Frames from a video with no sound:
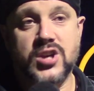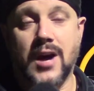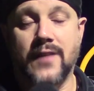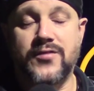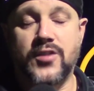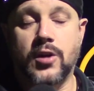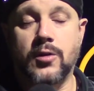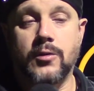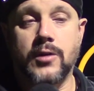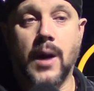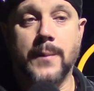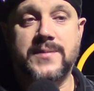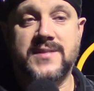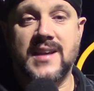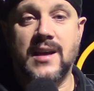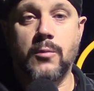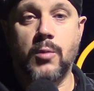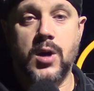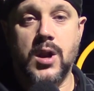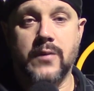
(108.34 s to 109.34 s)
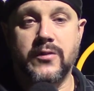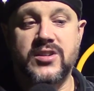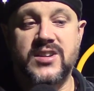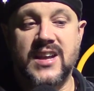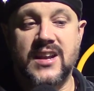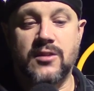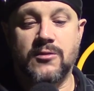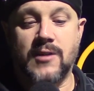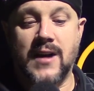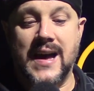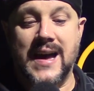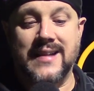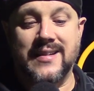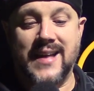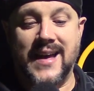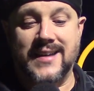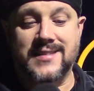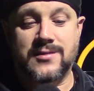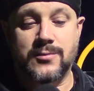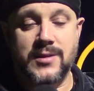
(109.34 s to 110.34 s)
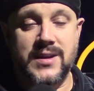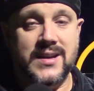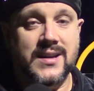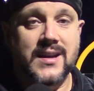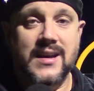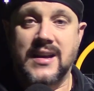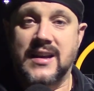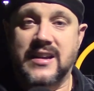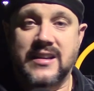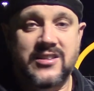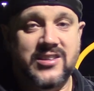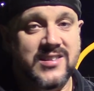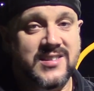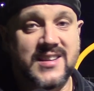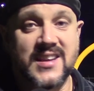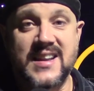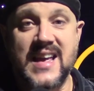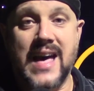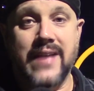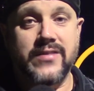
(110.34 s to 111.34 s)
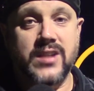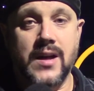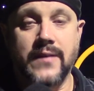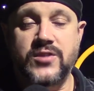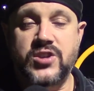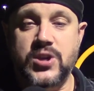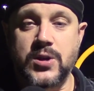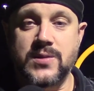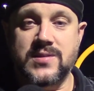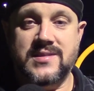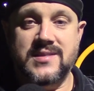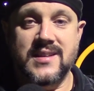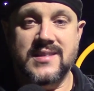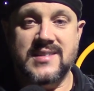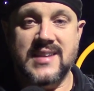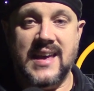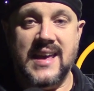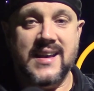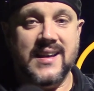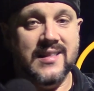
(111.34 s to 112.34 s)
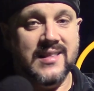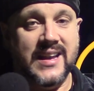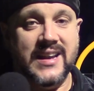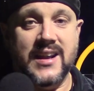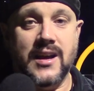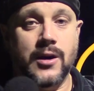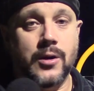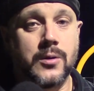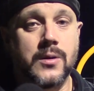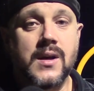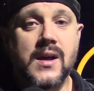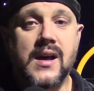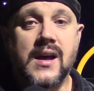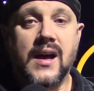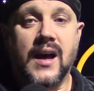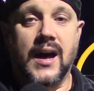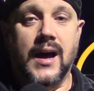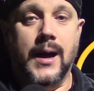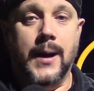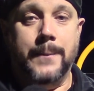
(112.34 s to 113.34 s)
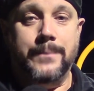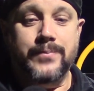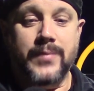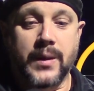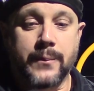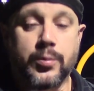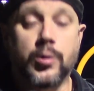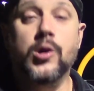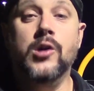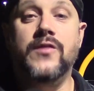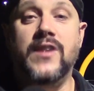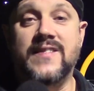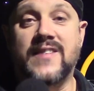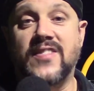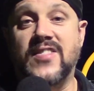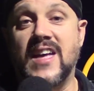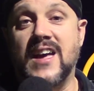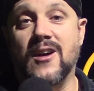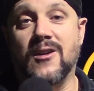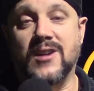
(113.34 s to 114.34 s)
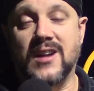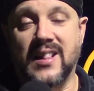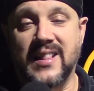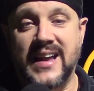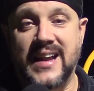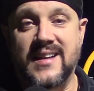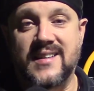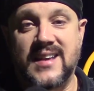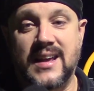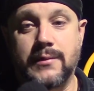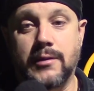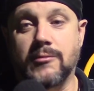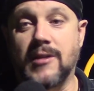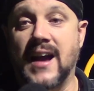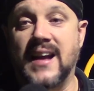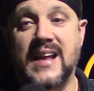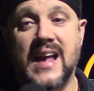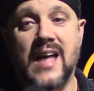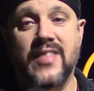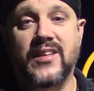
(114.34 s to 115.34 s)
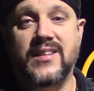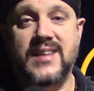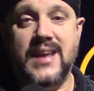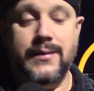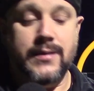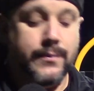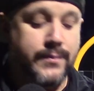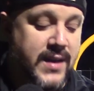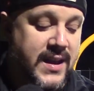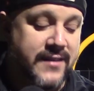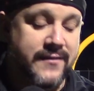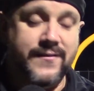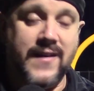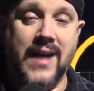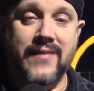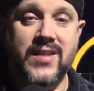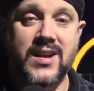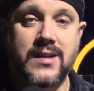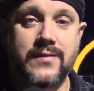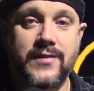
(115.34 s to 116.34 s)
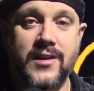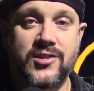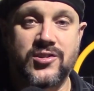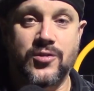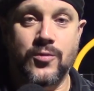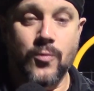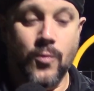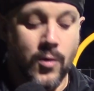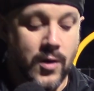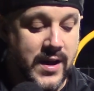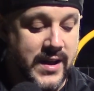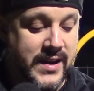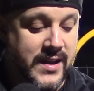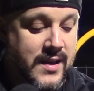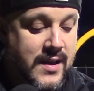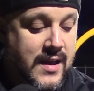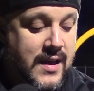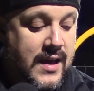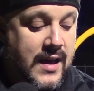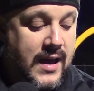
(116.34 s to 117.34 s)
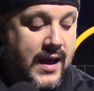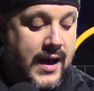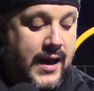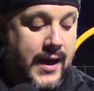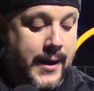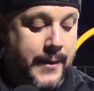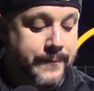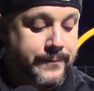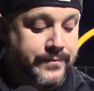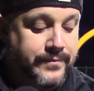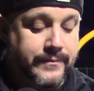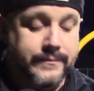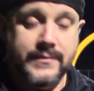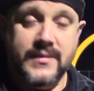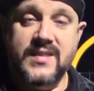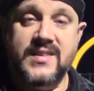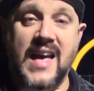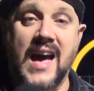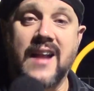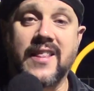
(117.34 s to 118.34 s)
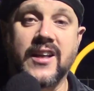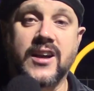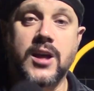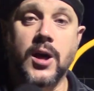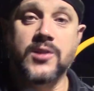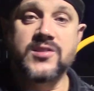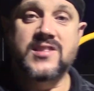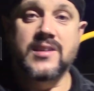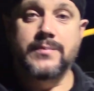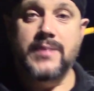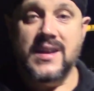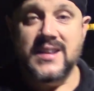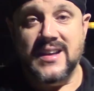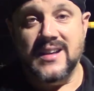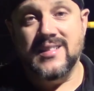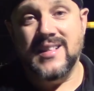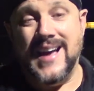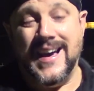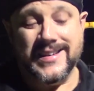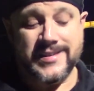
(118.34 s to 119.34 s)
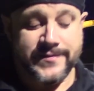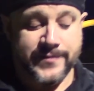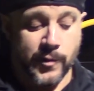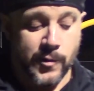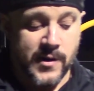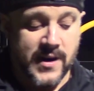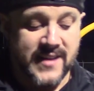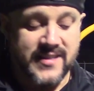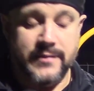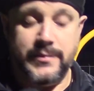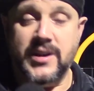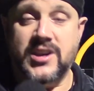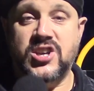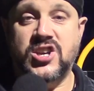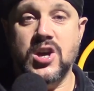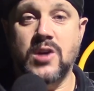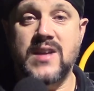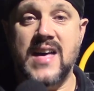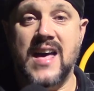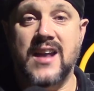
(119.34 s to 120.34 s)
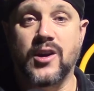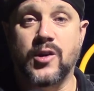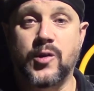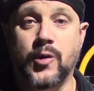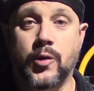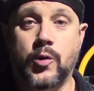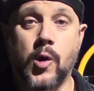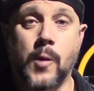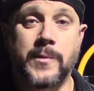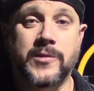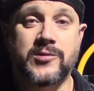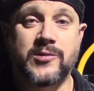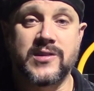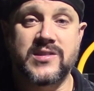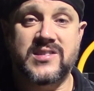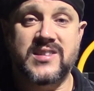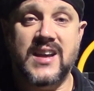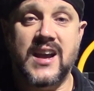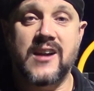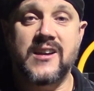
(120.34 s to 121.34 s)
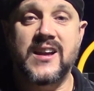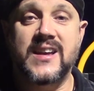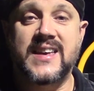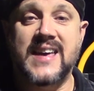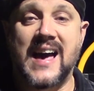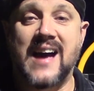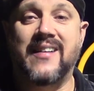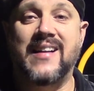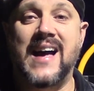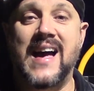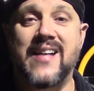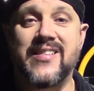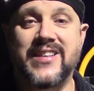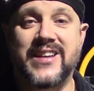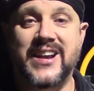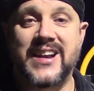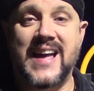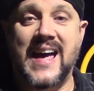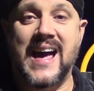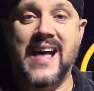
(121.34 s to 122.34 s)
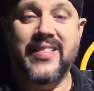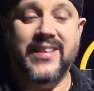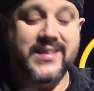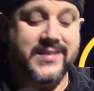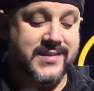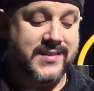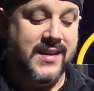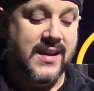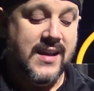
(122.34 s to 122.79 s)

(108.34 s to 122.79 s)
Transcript: off their upset win win over Denton Ryan last week. Just didn't have enough juice in the tank. Aledo uh, proving that they are an elite team and right now the team to beat in 5A Division One. Uh, down in the coastal bend in Class 4A, the big showdown in Corpus Christi area. Calallen and Alice